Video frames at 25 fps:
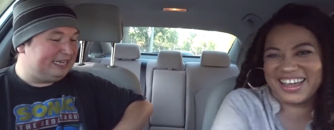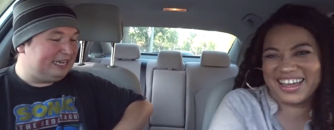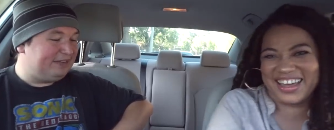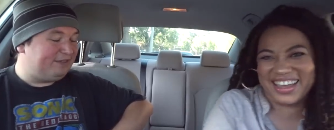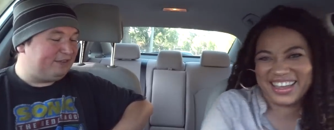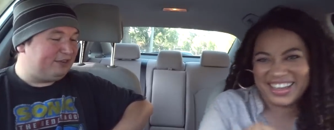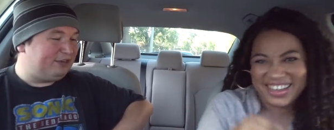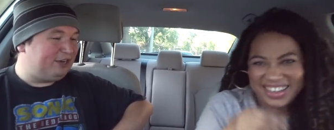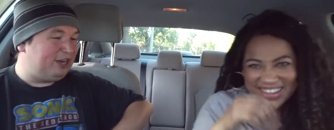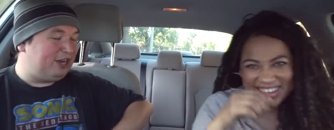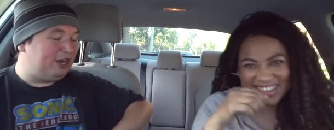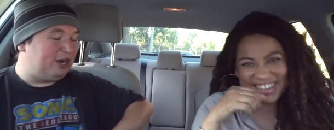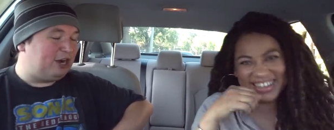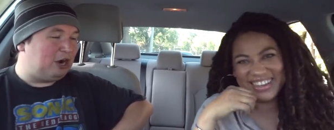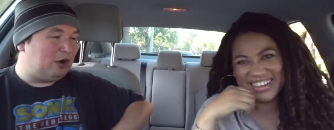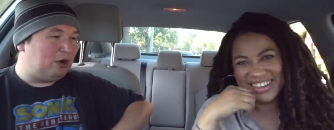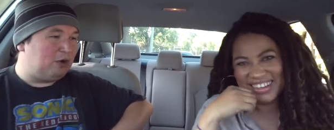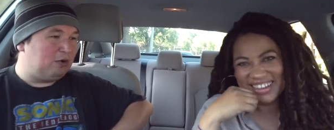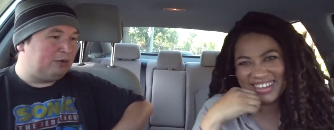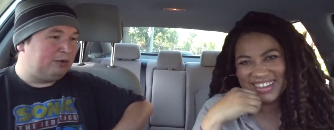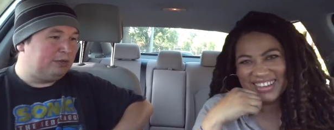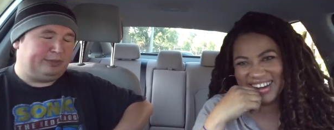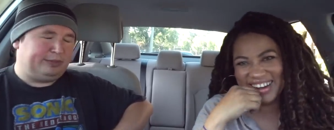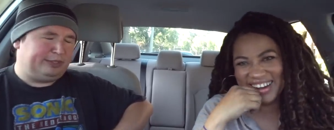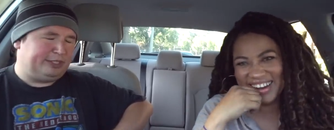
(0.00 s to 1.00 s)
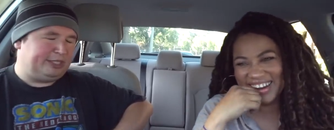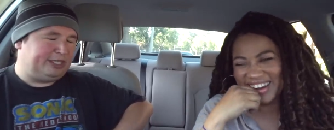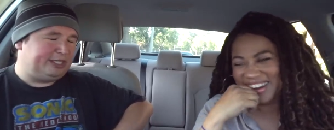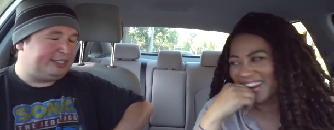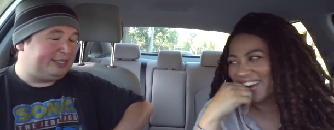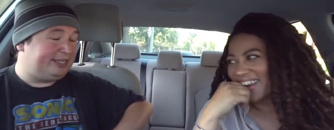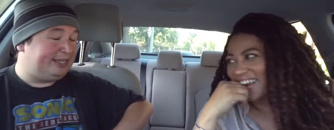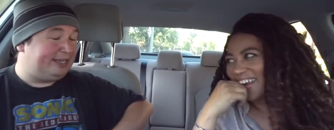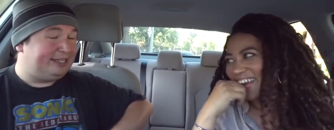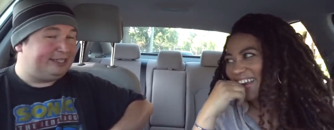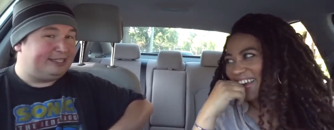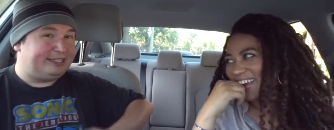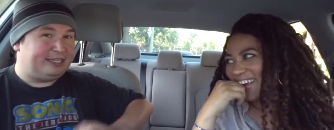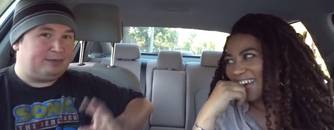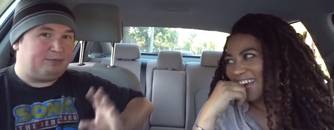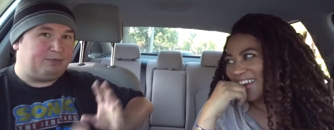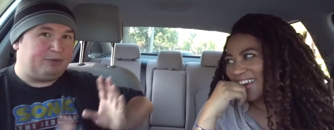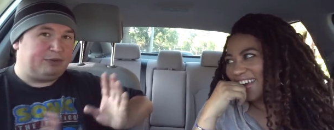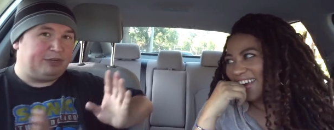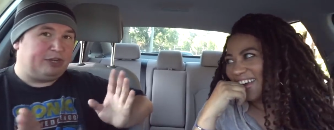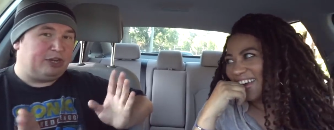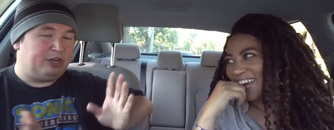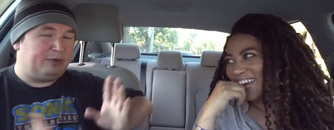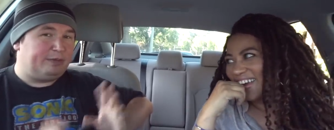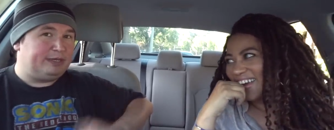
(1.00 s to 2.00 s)
Speaker 1: never know. Just a heads up, when you
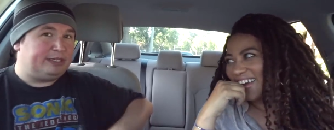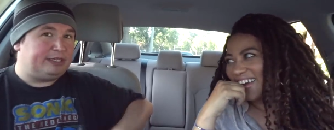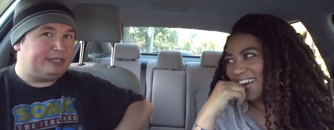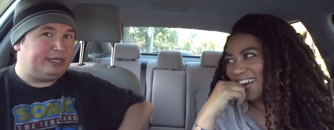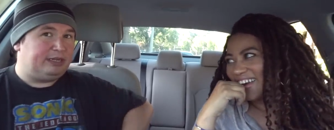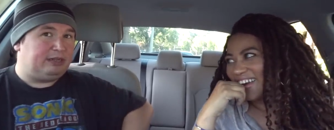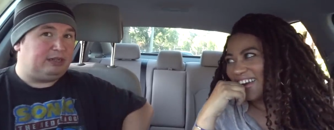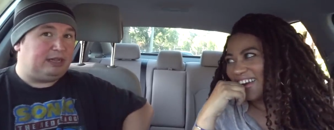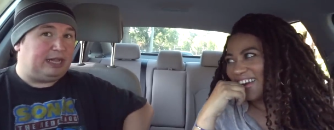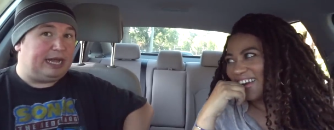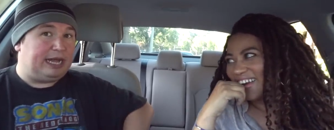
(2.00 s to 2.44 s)
go to my channel,